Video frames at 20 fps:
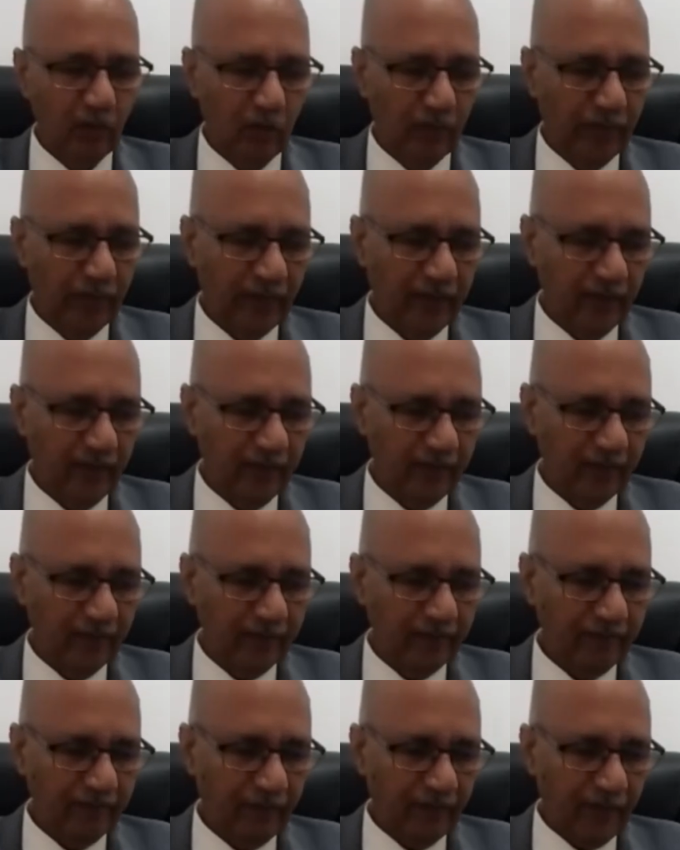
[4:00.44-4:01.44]
Mumbai.
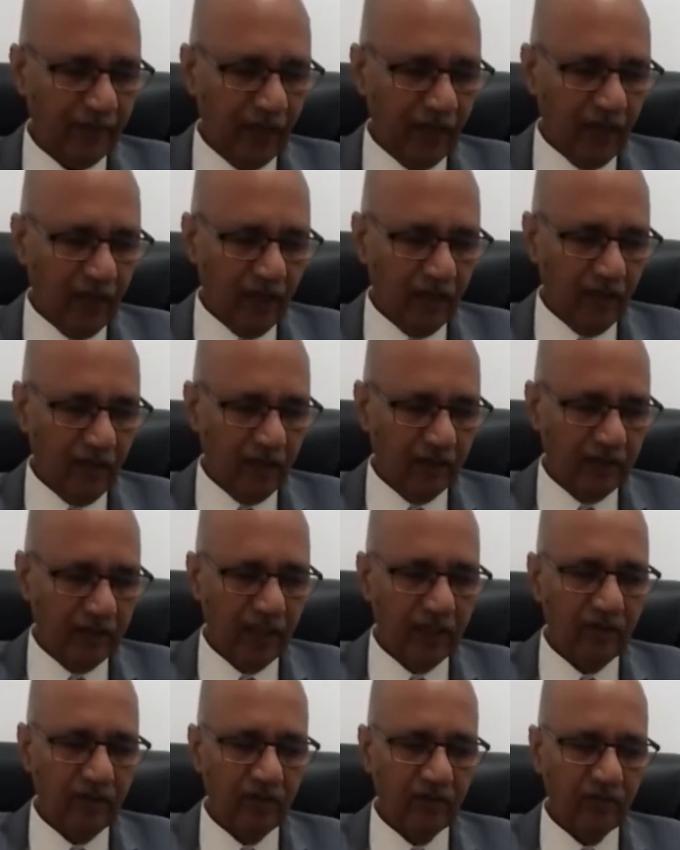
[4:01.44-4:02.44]

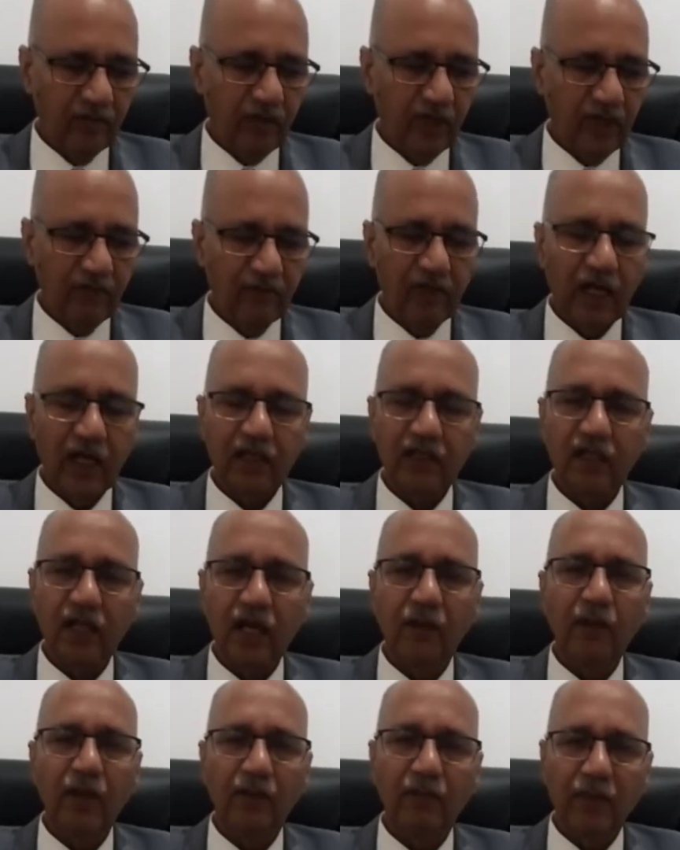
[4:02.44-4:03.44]
Then we have got
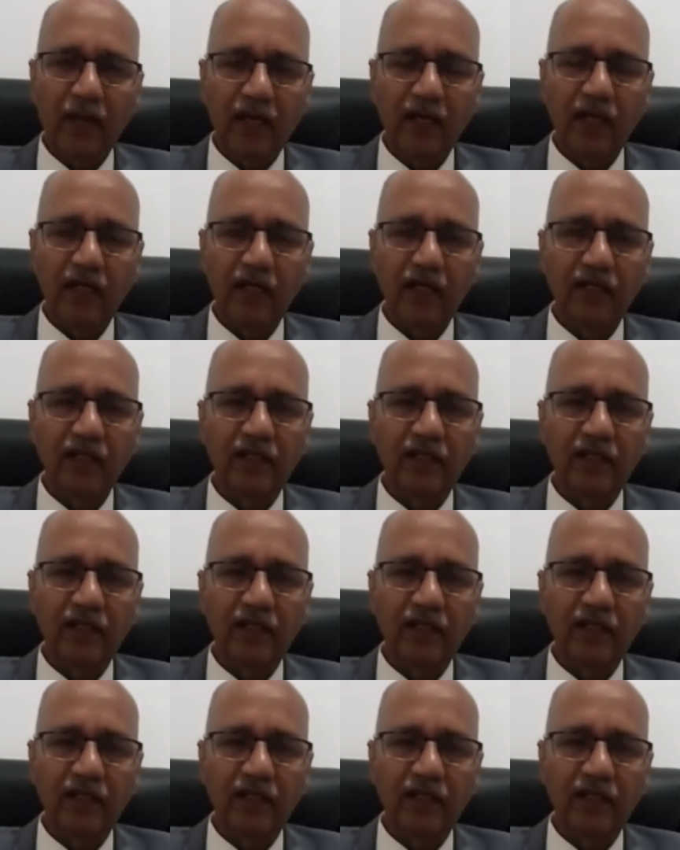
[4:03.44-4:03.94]
Aman Pandey.